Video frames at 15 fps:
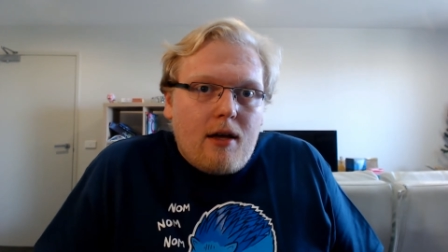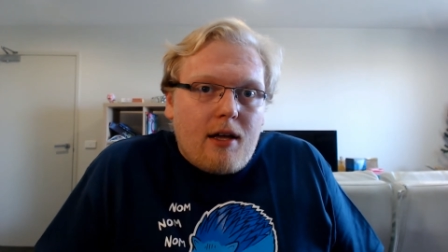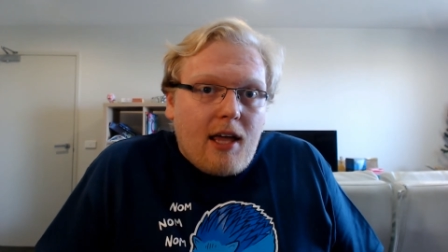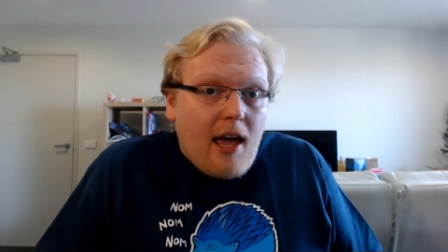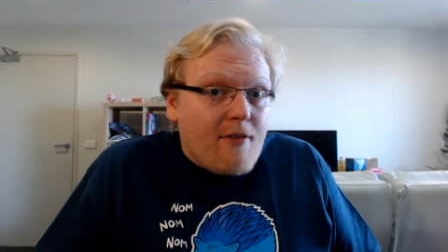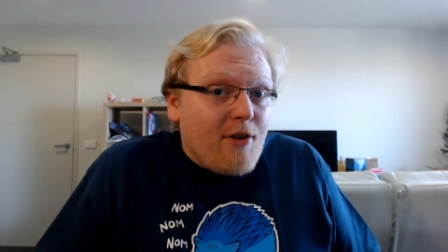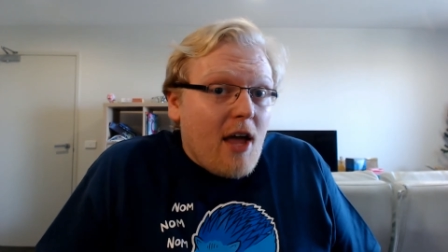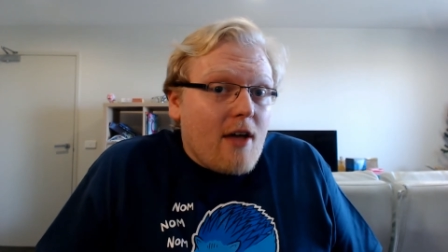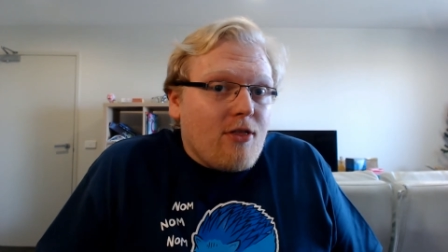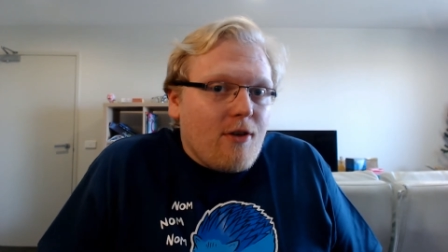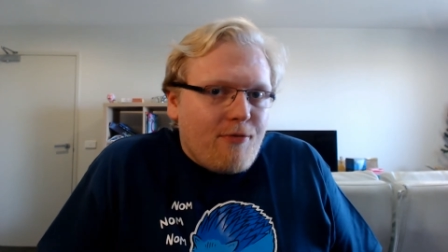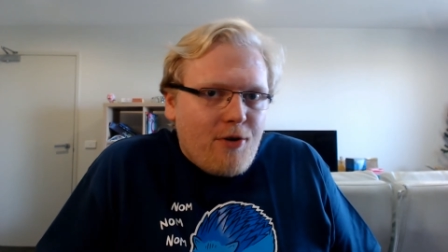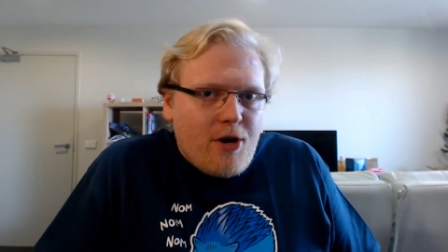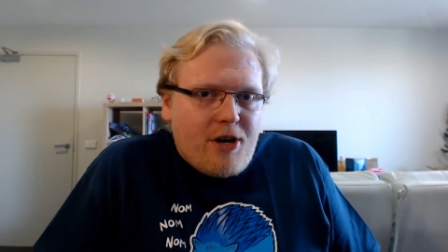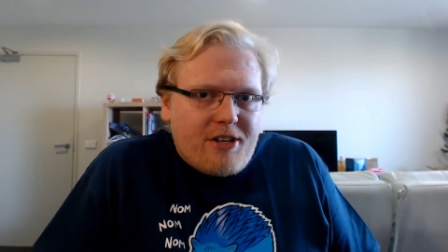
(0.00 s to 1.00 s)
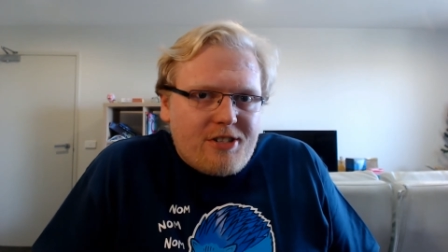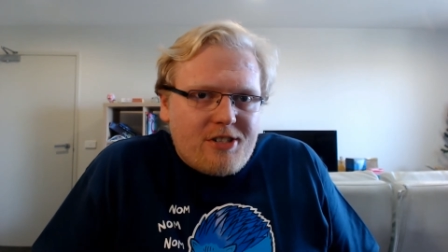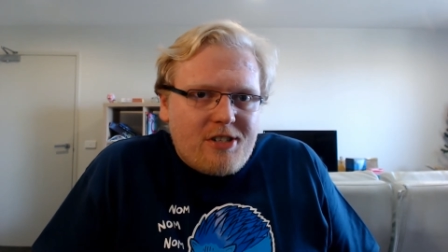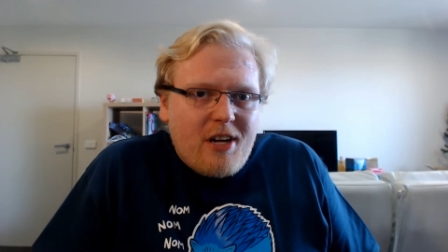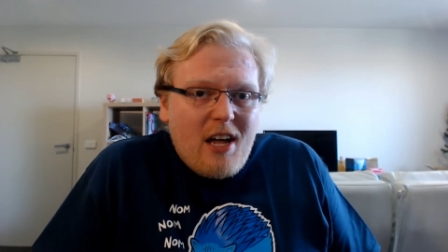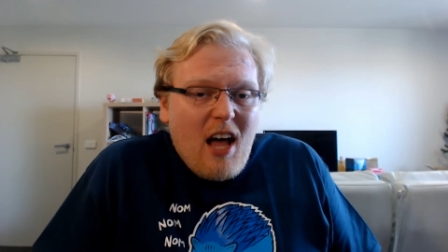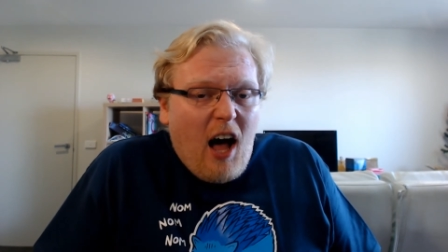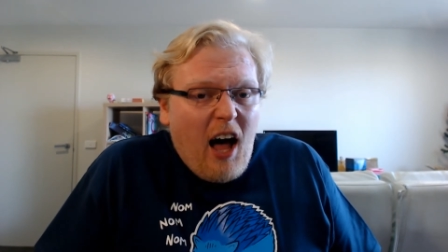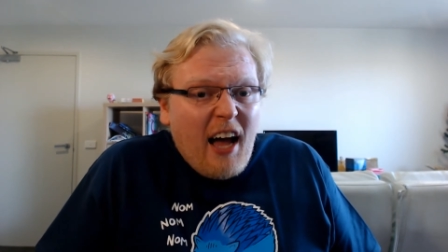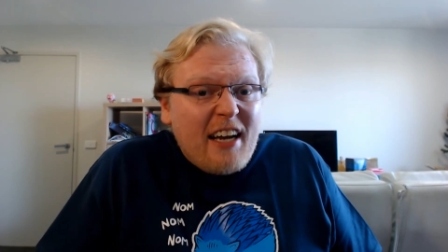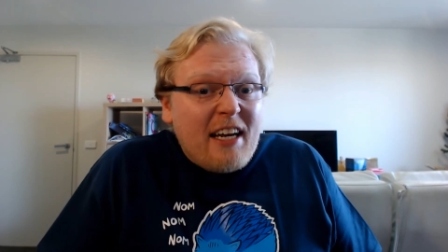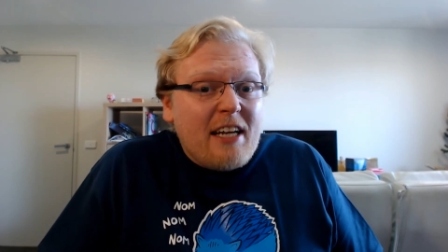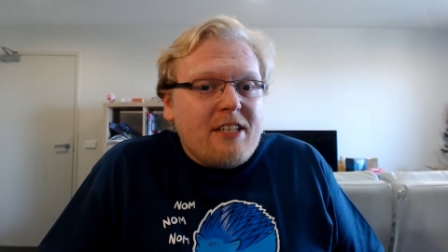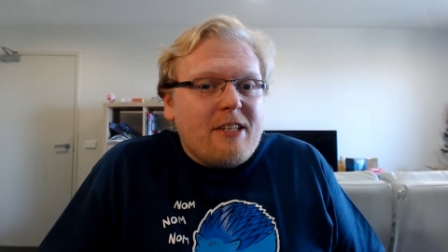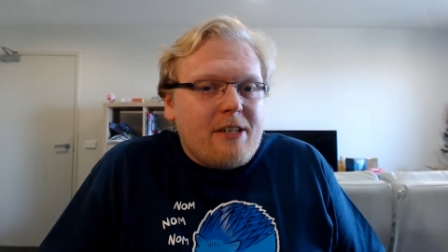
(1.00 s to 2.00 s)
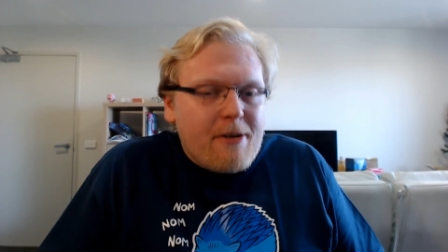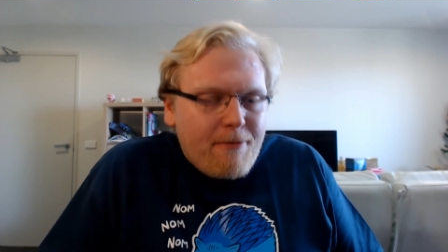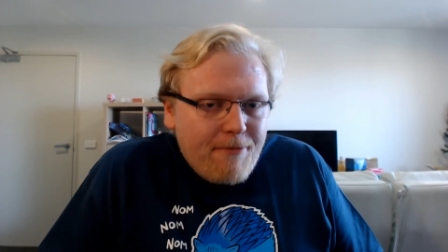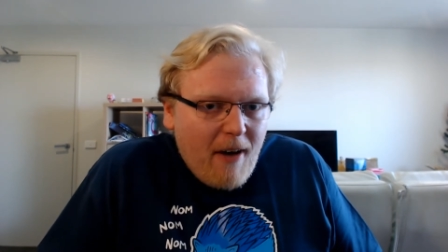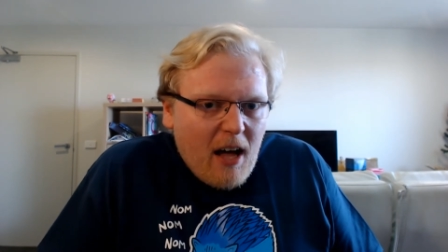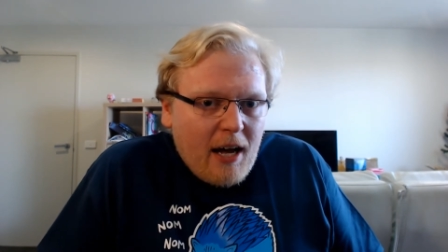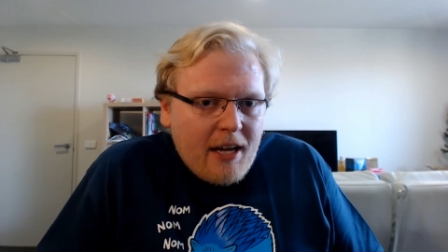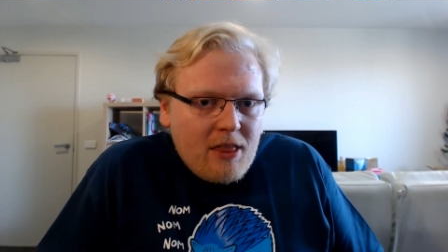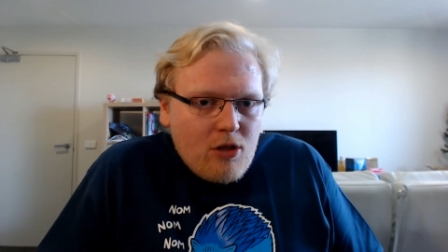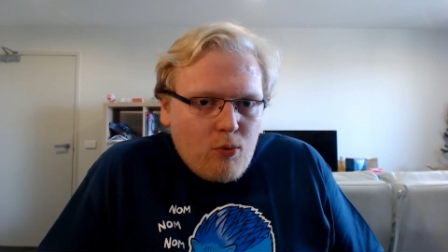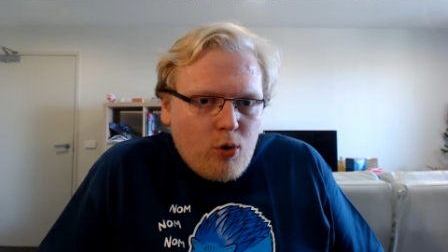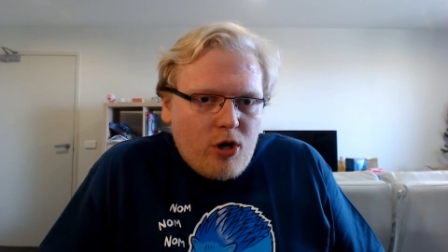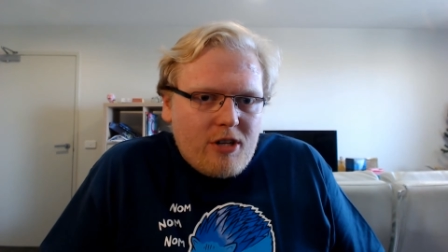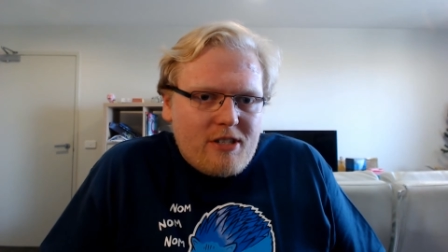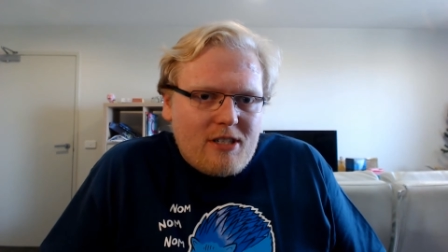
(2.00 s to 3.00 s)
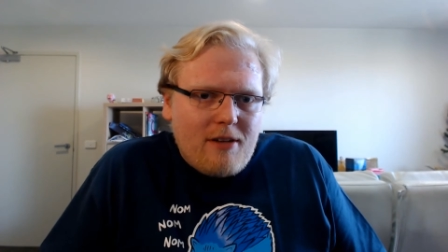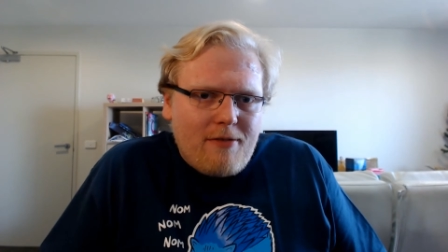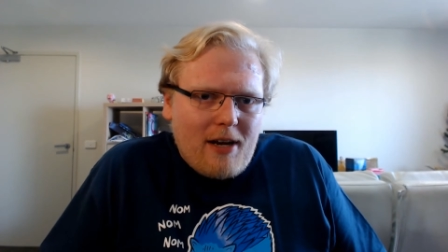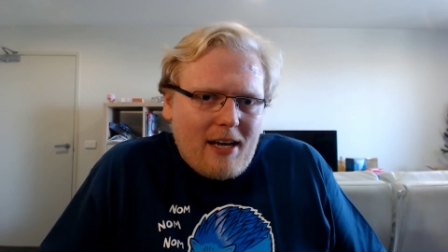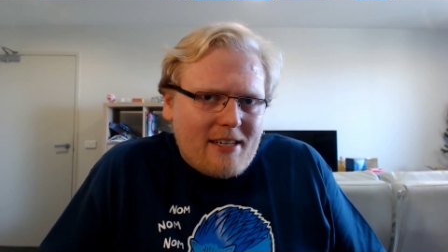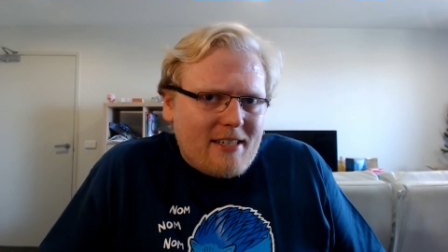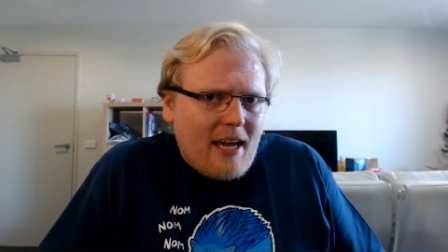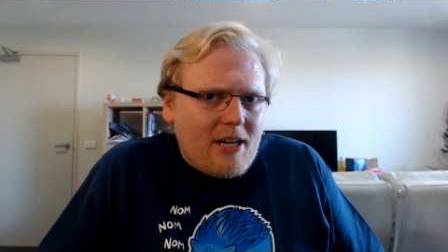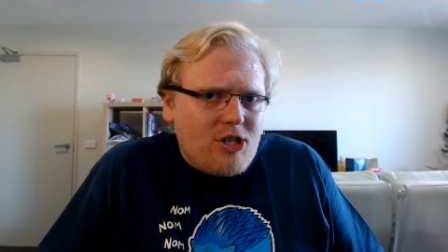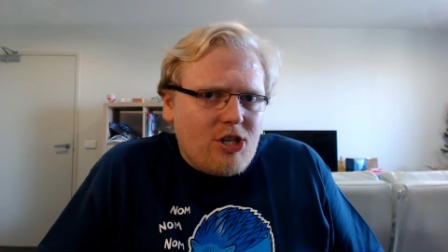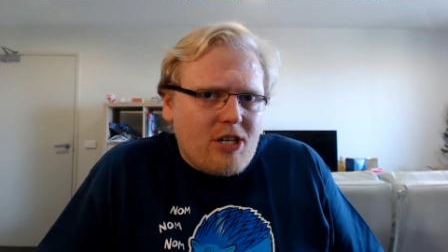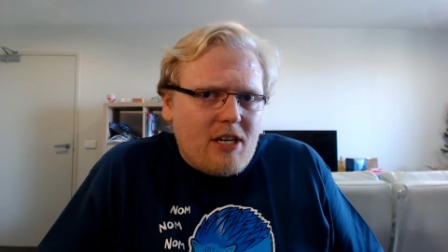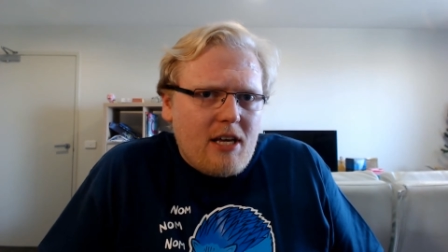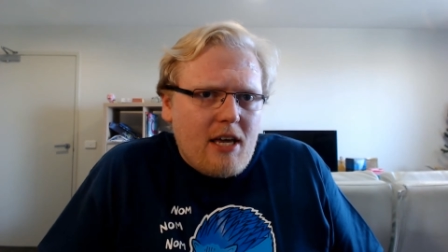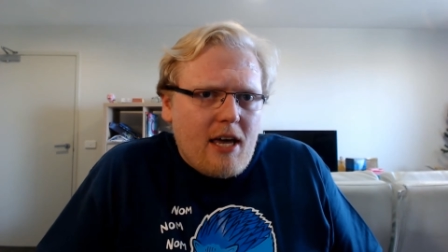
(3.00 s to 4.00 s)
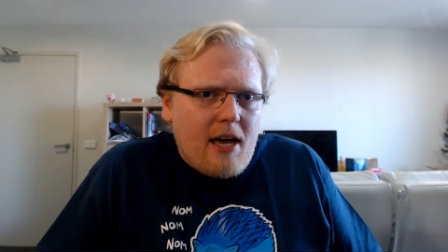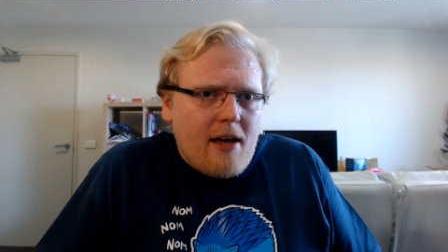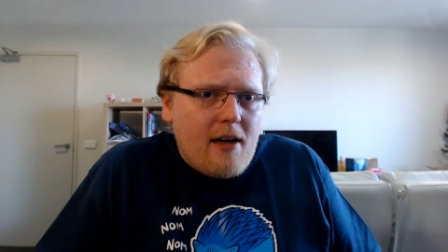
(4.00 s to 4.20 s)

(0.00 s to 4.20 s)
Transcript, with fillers: Caveat the first I need to define the word civilization here.